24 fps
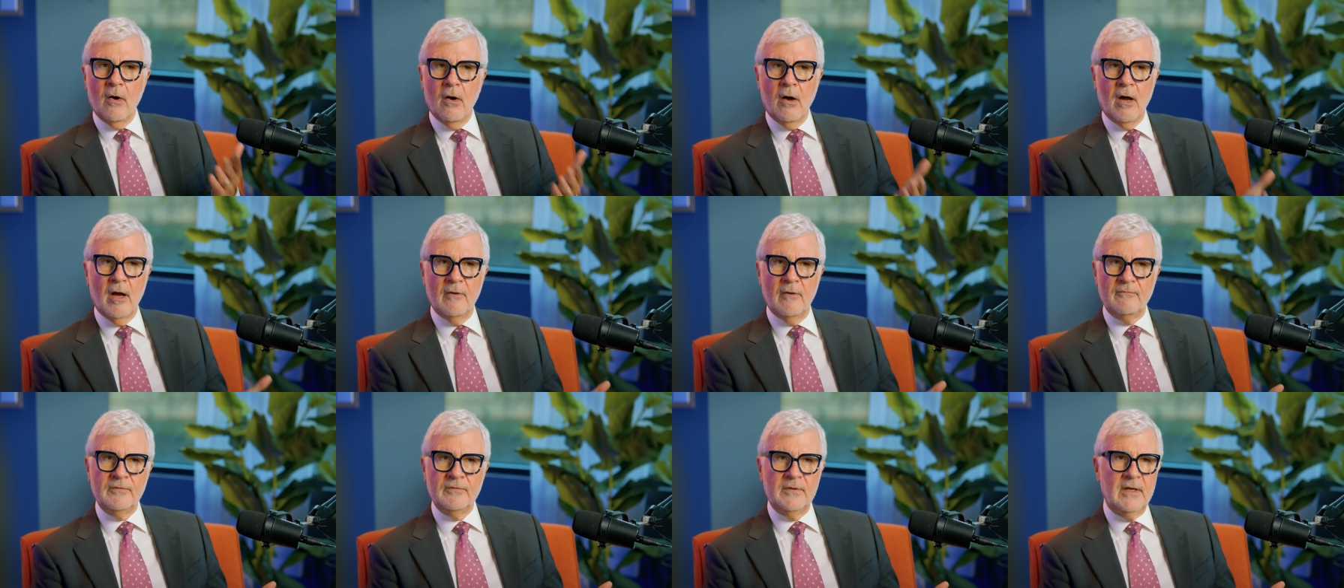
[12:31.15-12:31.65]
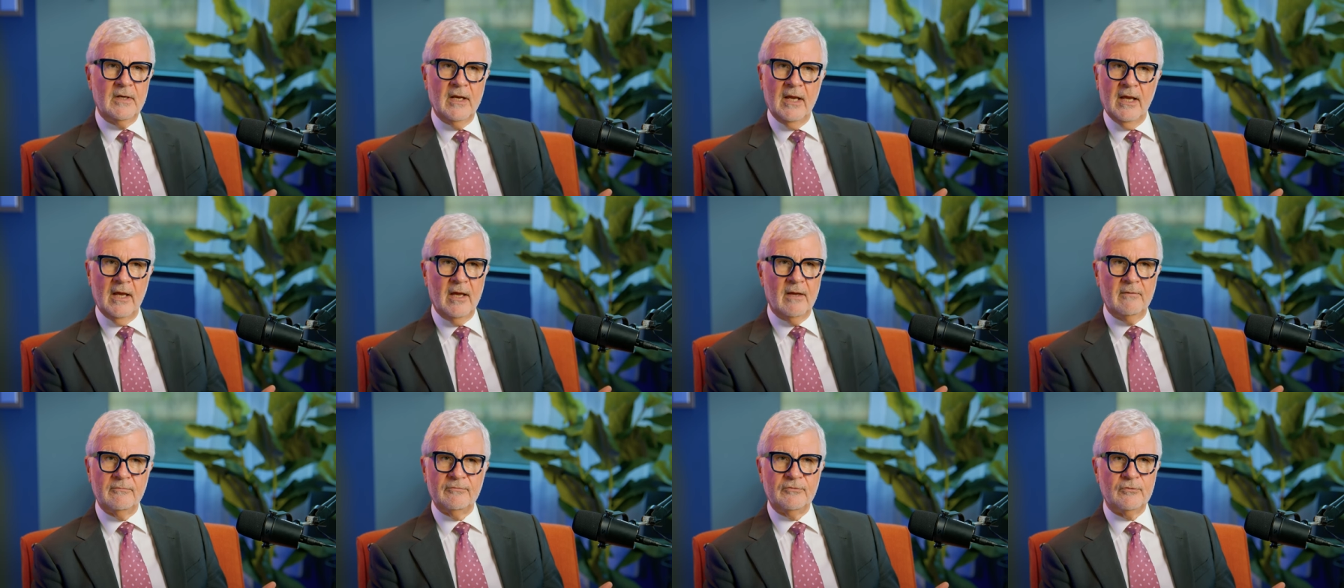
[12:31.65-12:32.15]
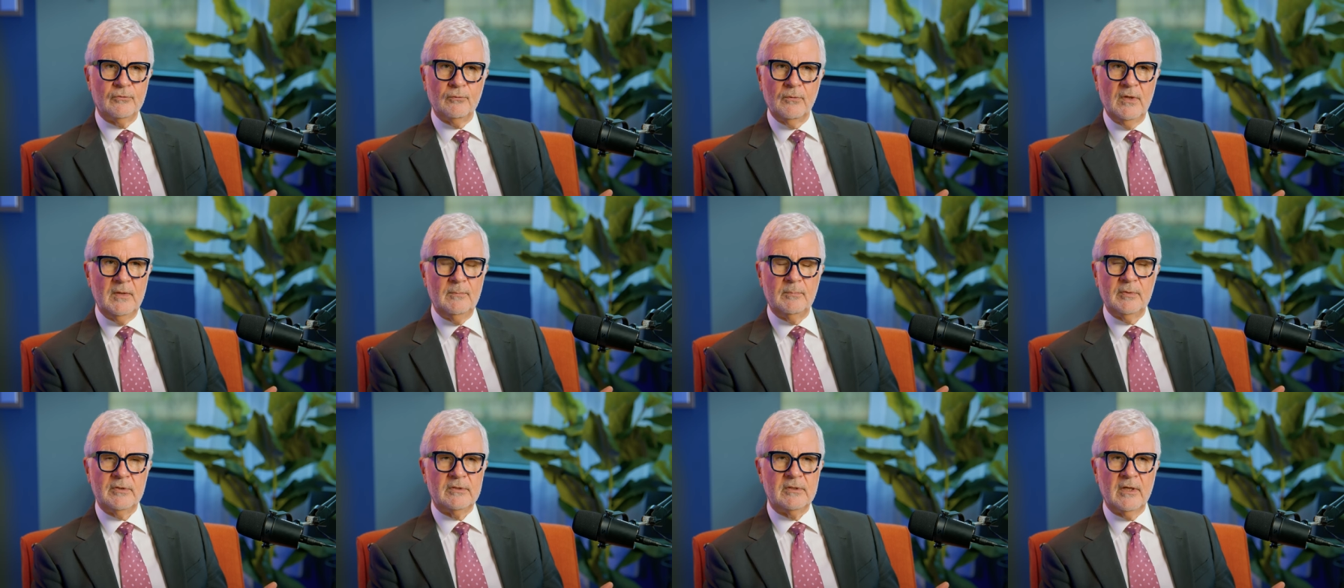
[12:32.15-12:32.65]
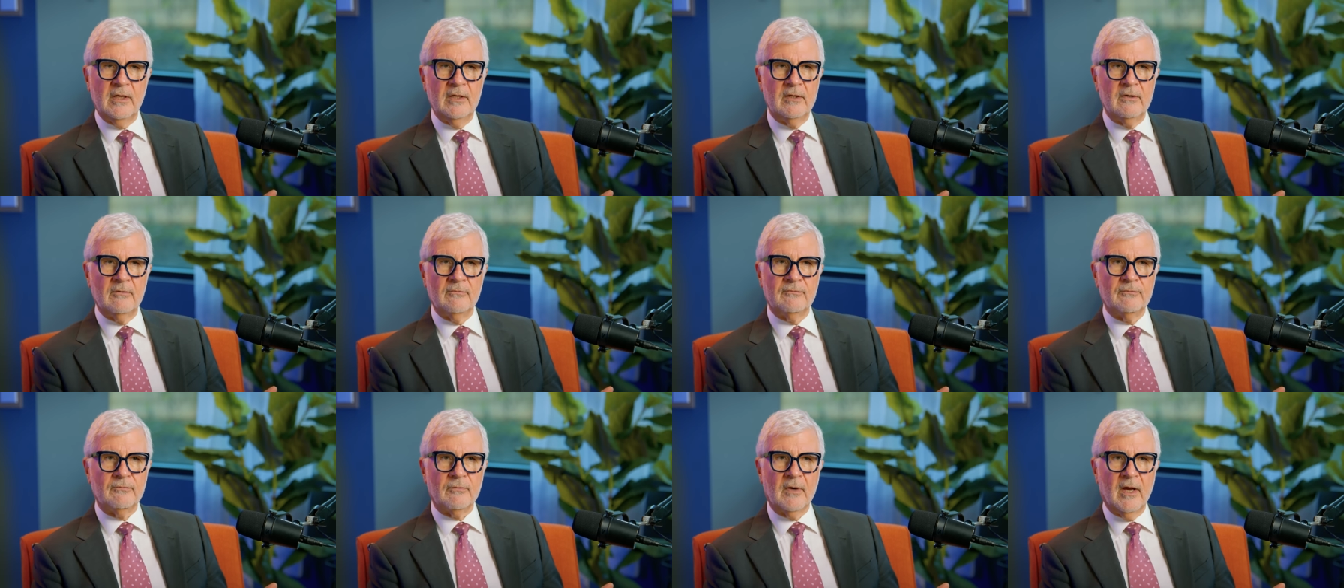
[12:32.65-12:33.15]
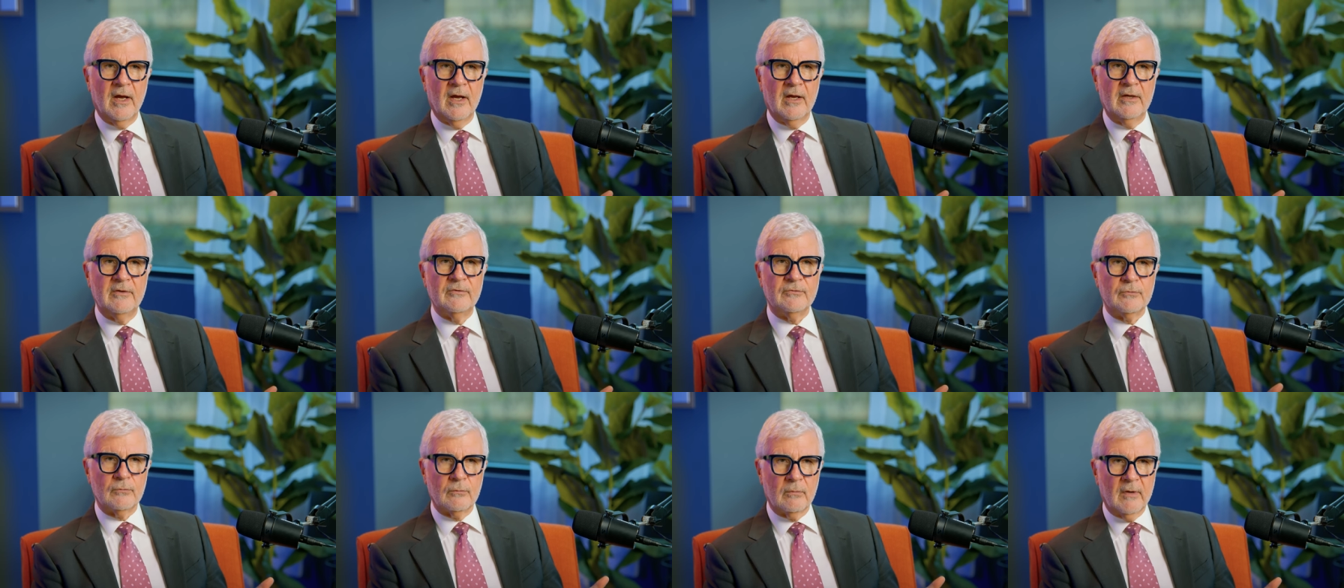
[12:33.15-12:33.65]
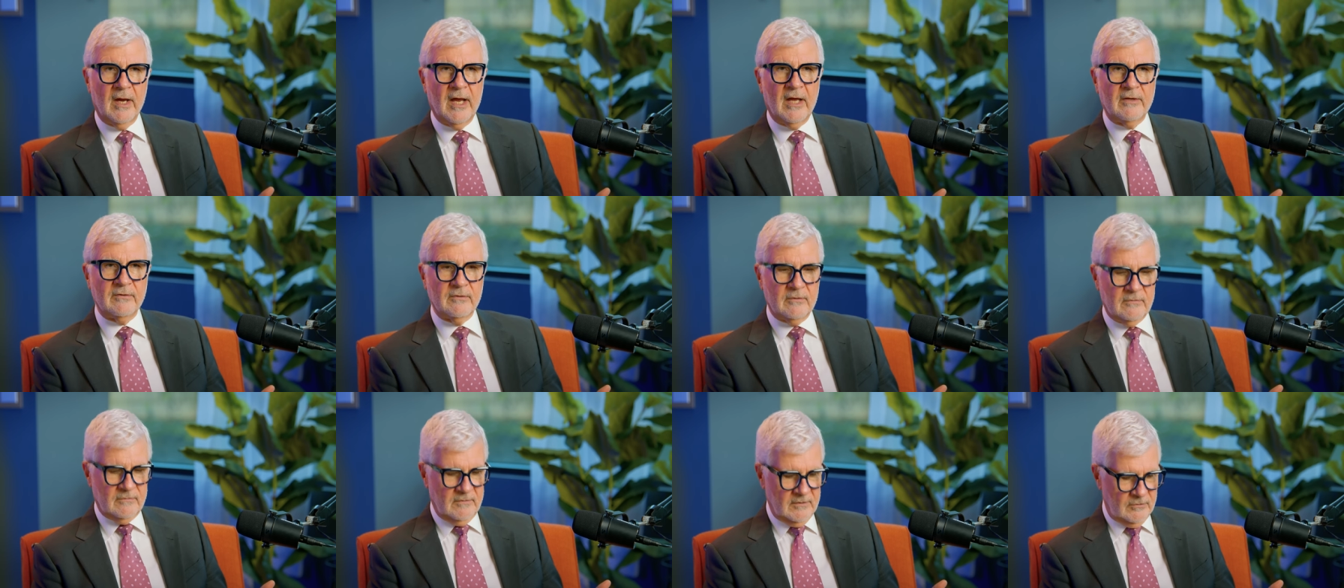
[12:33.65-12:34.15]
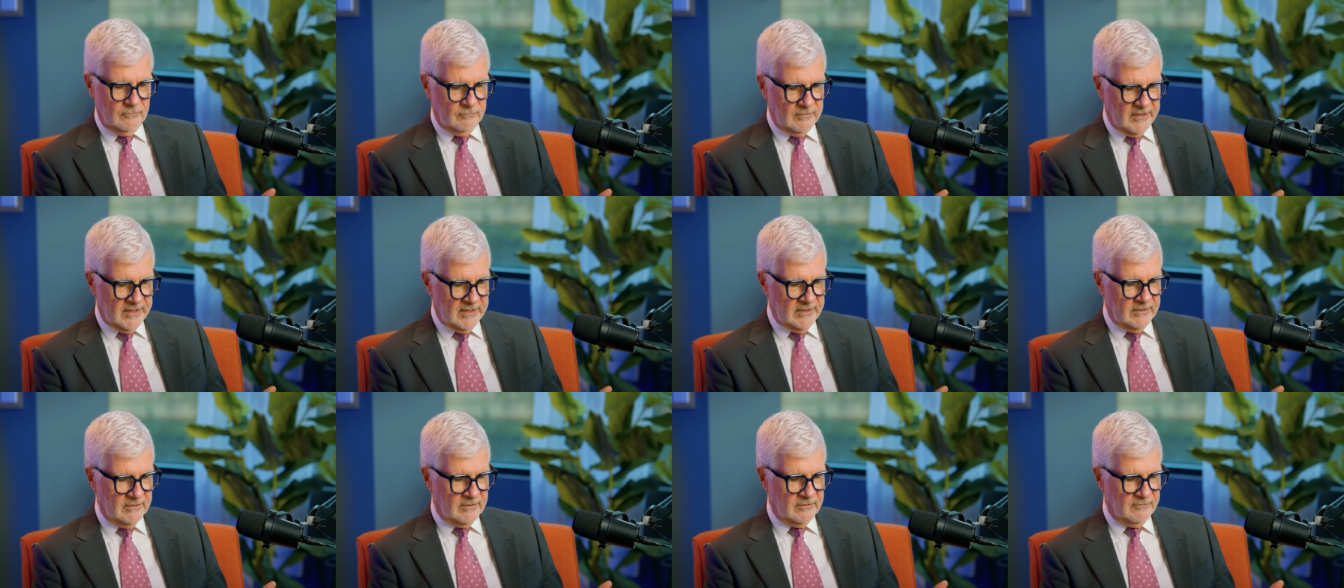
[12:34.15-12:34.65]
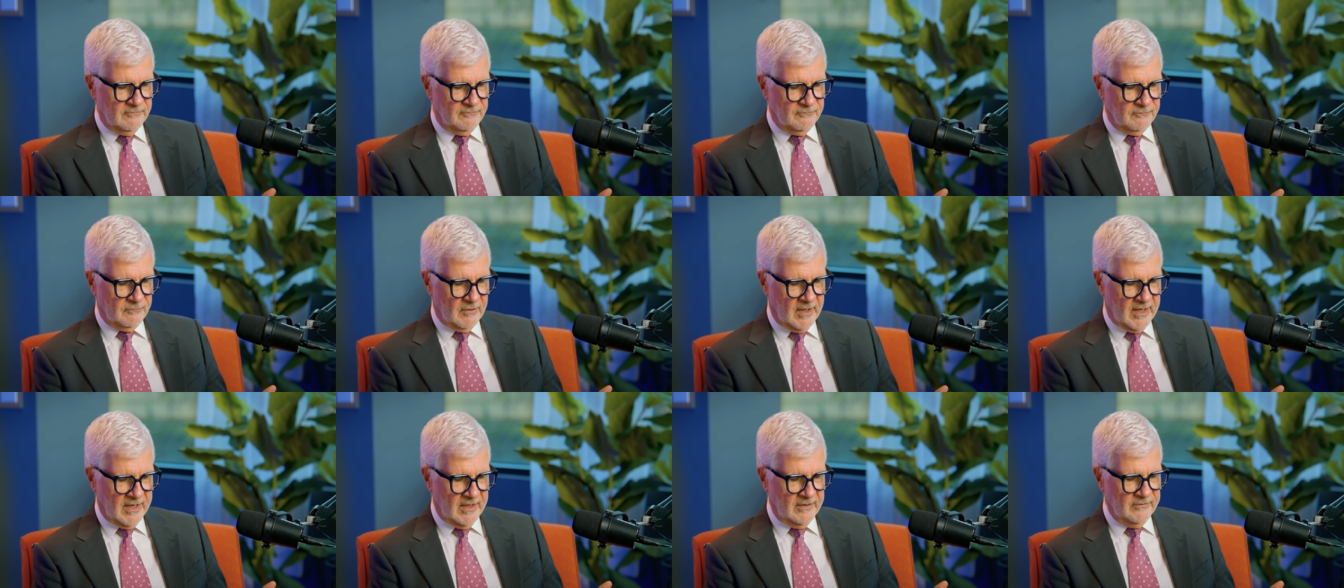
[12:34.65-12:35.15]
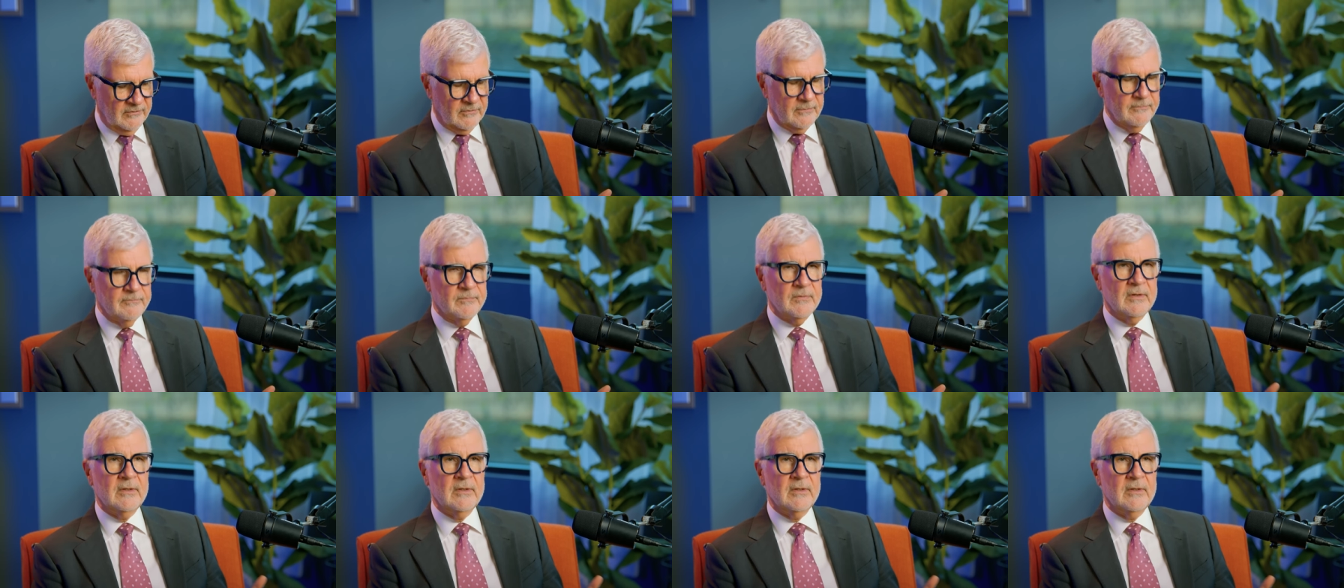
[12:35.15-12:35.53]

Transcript: often have sweet potato fries rather than regular fries